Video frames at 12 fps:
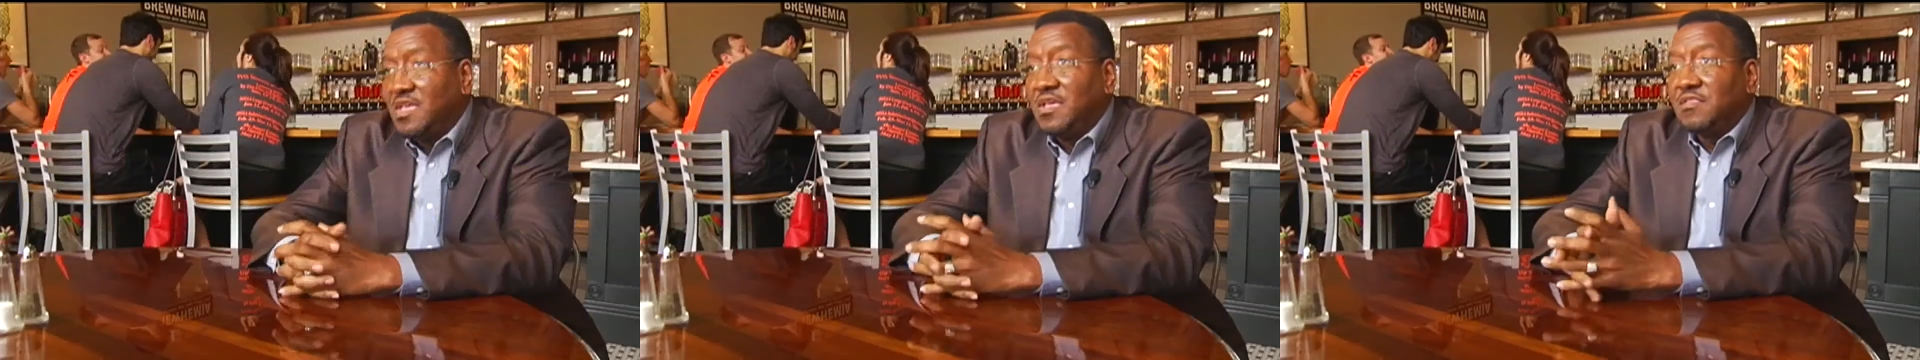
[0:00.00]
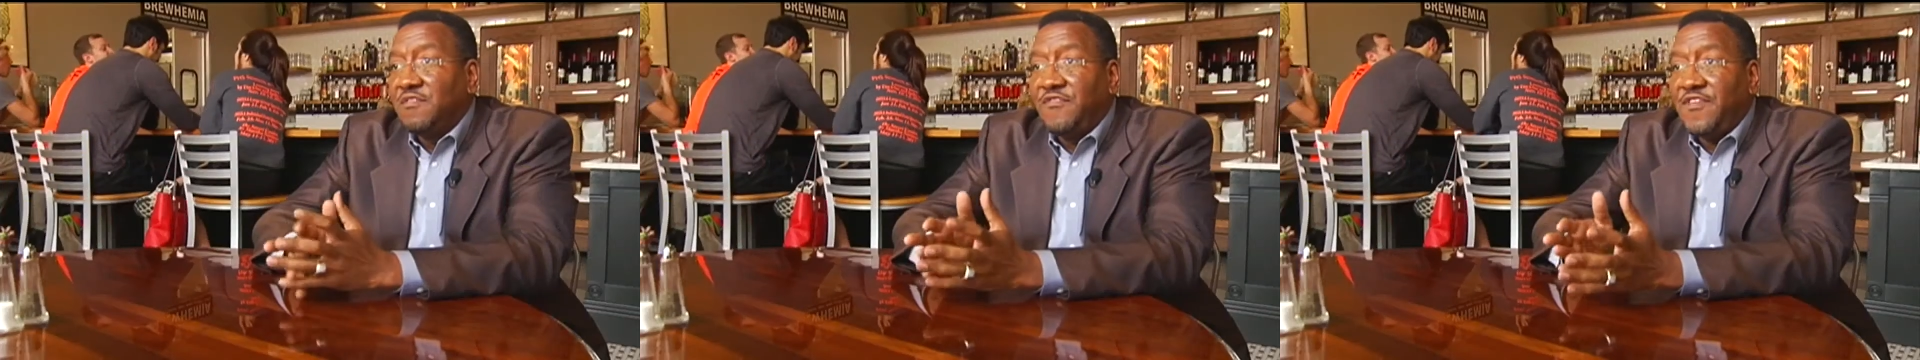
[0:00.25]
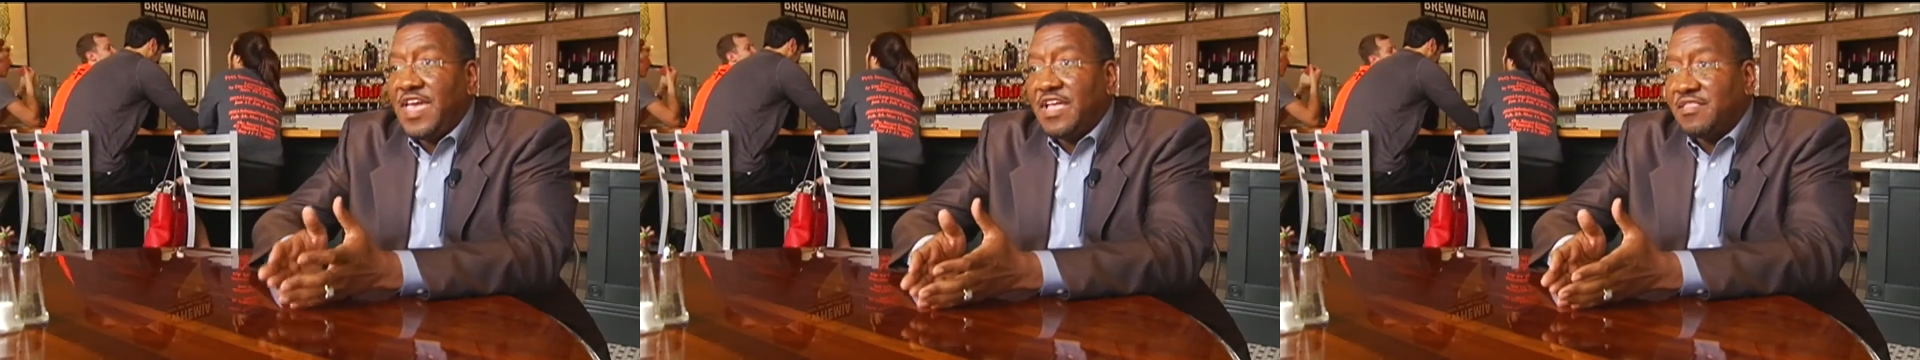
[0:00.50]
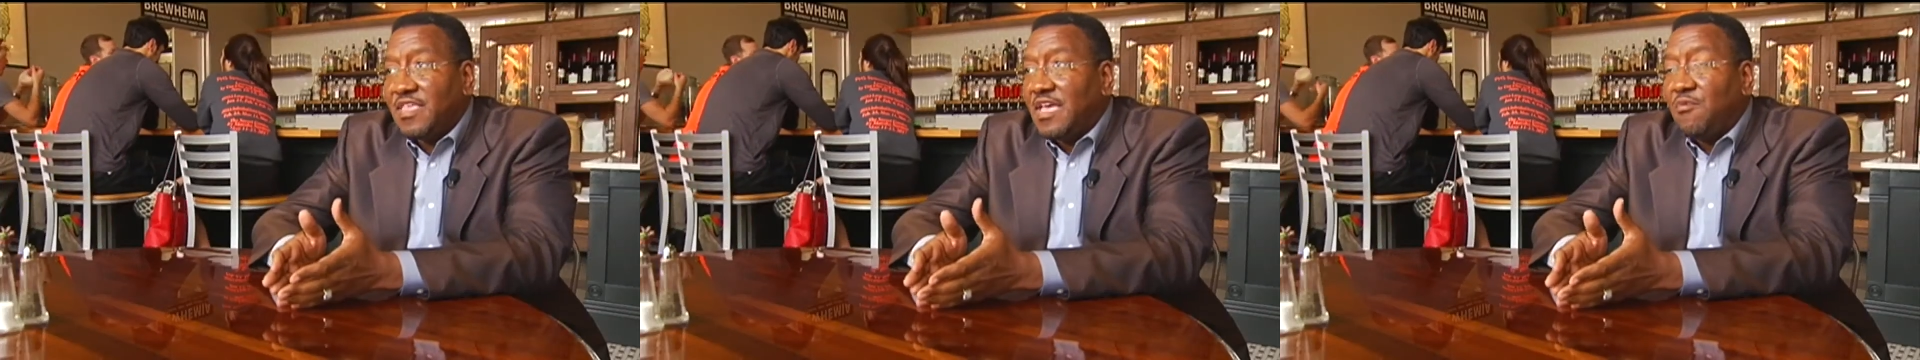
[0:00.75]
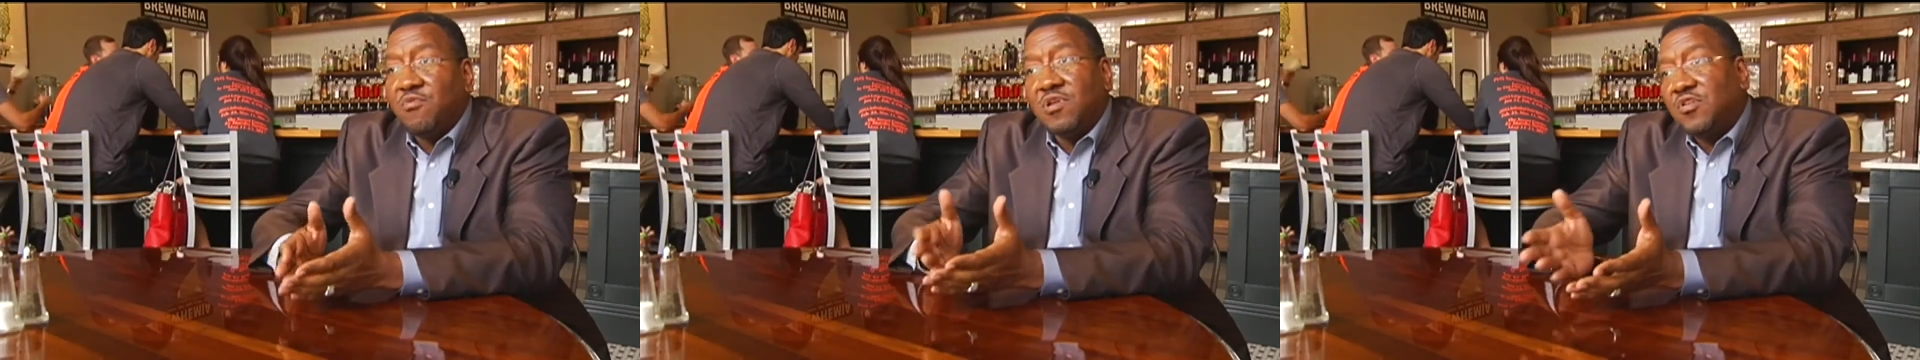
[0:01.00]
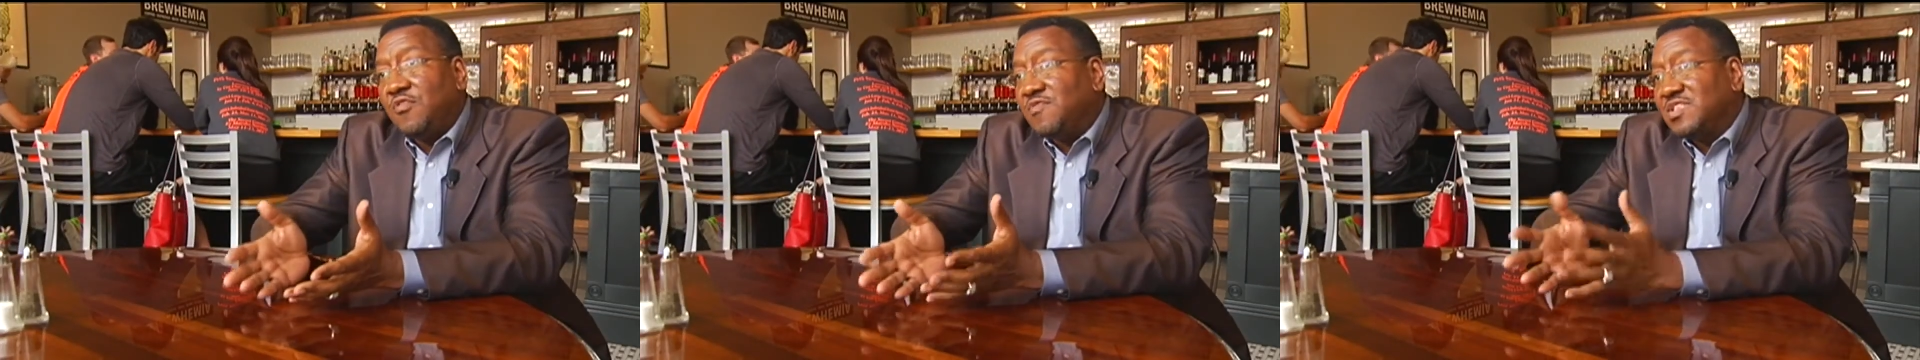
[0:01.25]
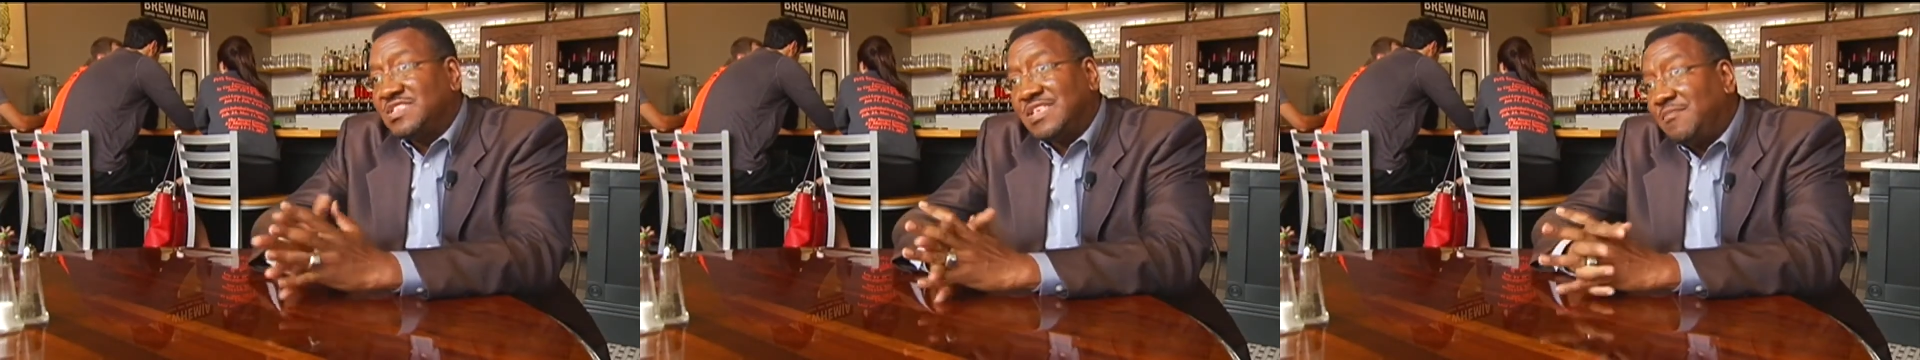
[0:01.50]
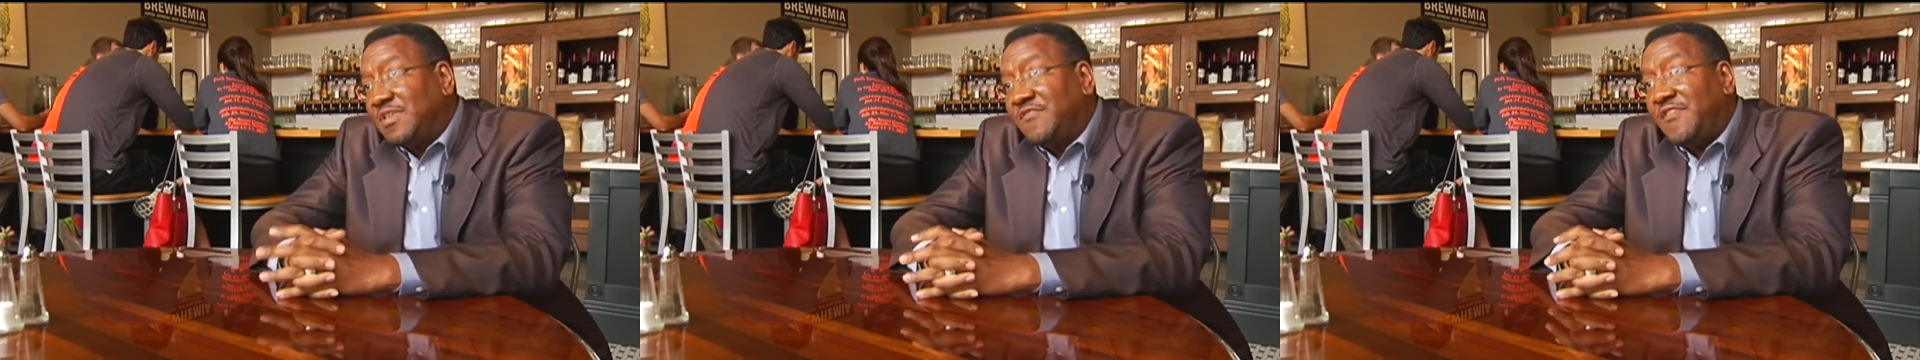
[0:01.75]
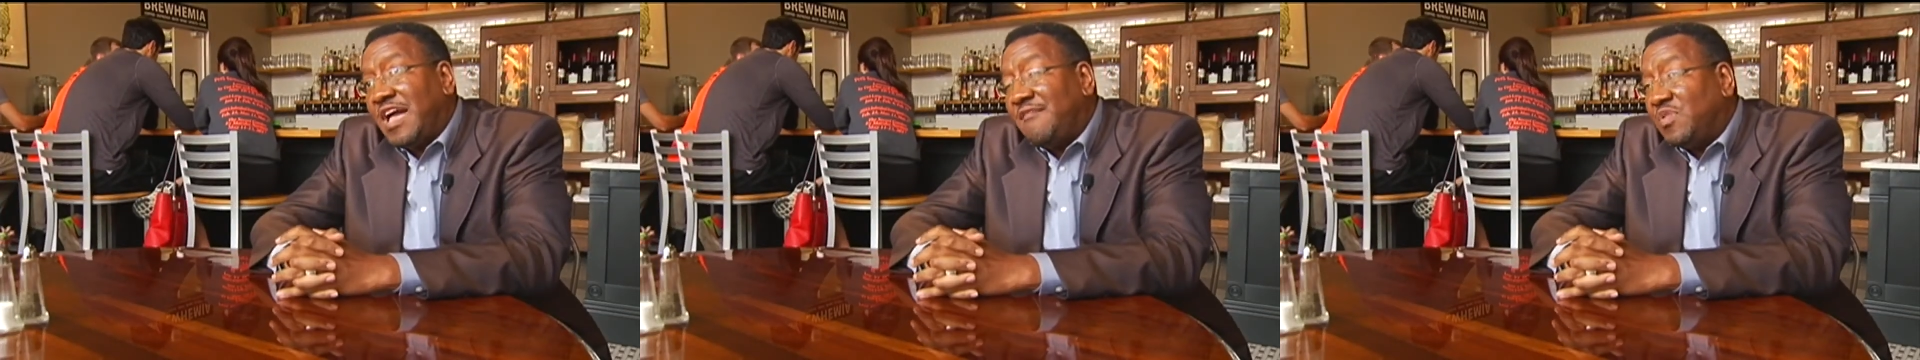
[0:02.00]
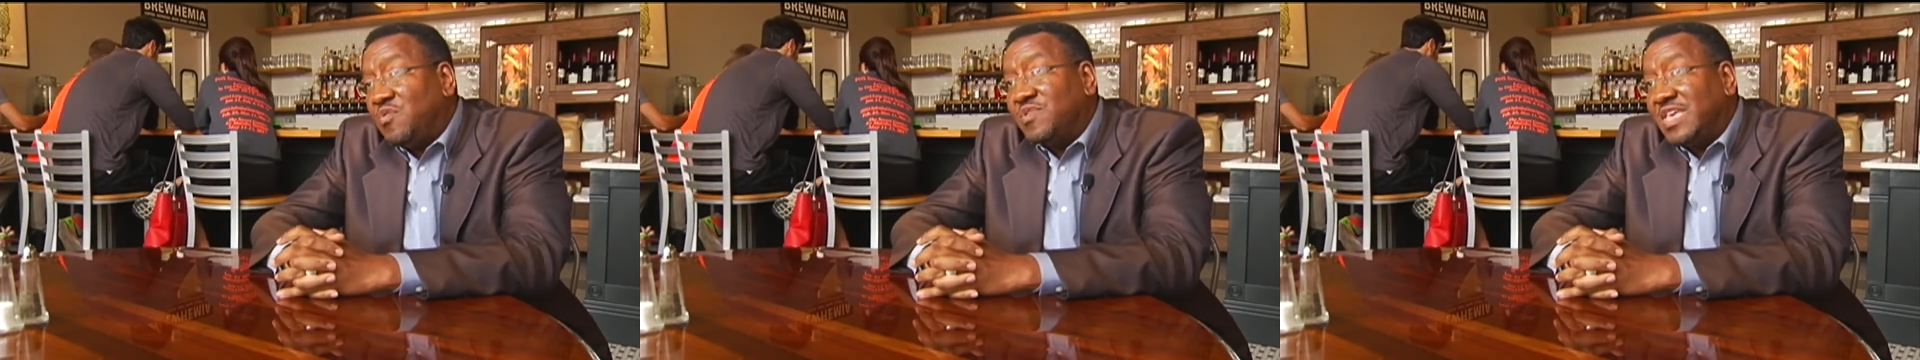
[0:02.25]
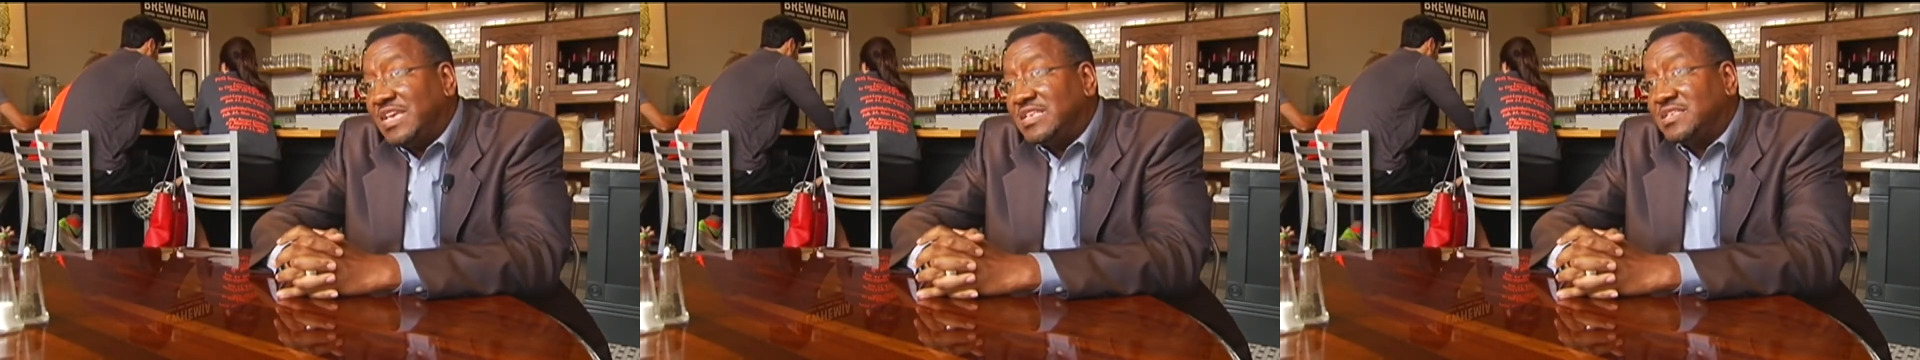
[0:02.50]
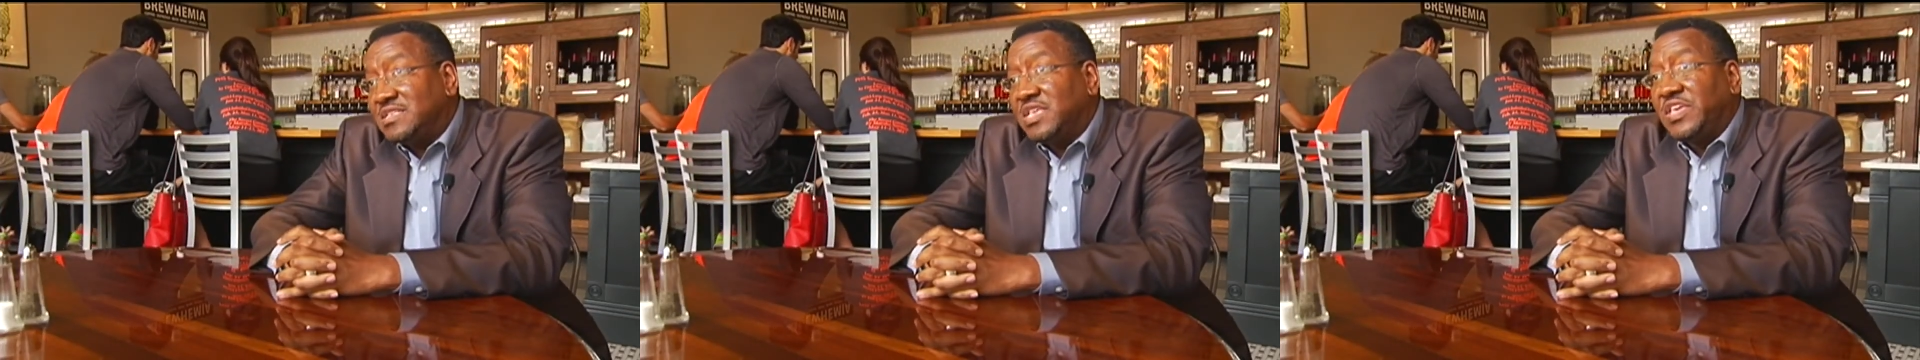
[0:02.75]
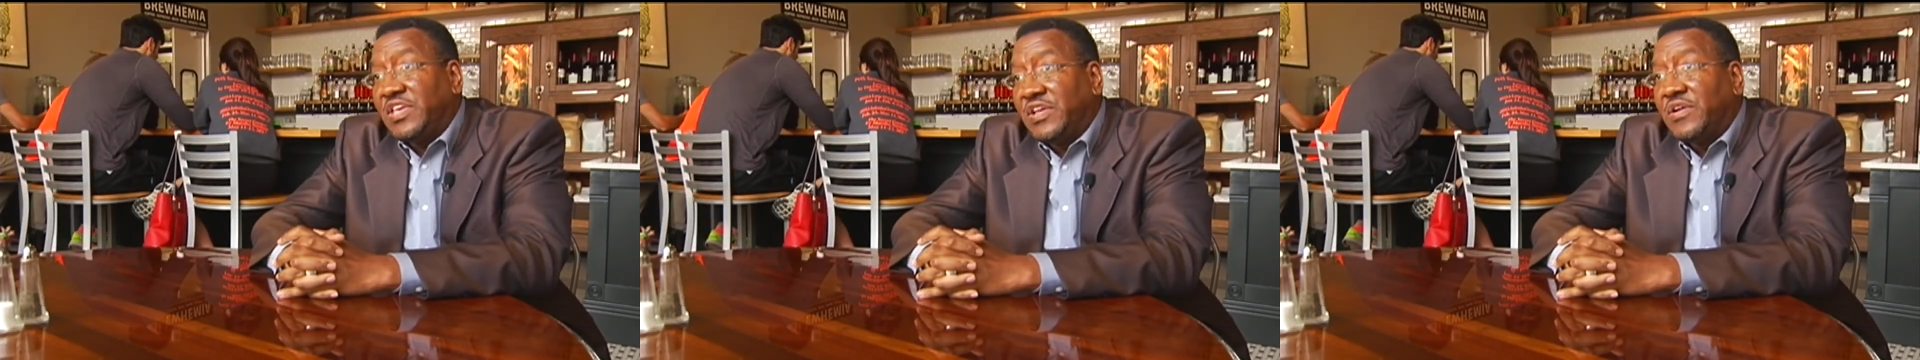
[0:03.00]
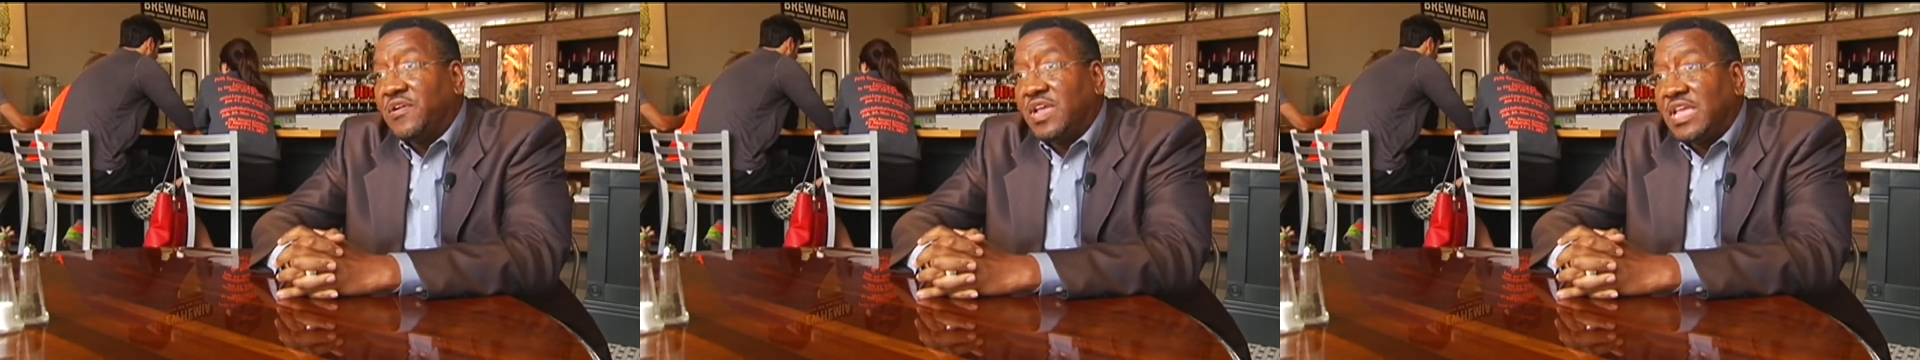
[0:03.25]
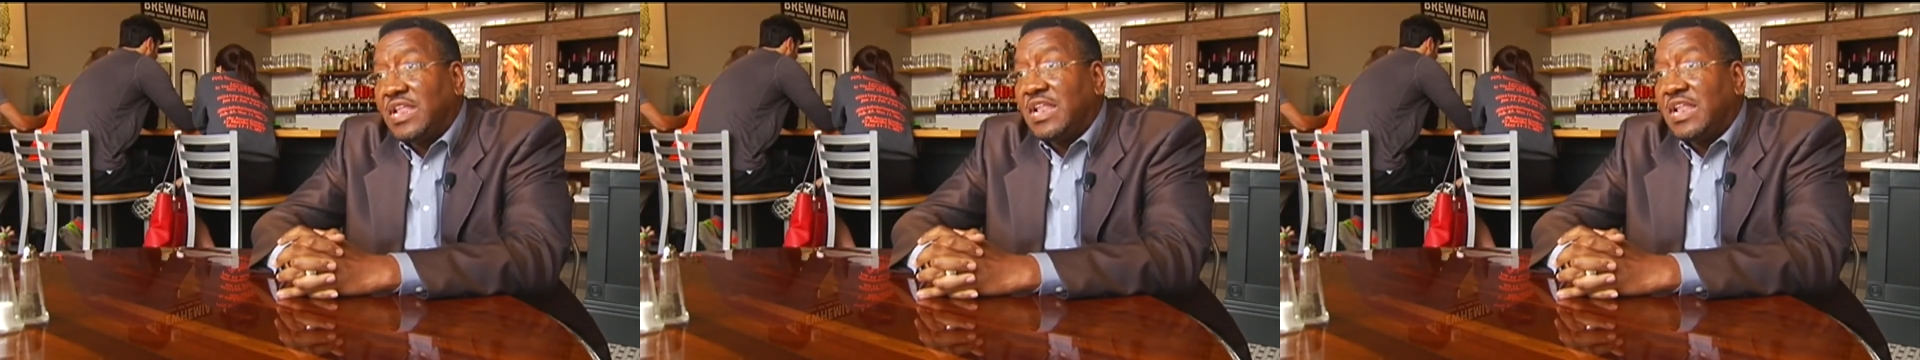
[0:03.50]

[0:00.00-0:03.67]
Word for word: The fact that we're in over 75 locations here in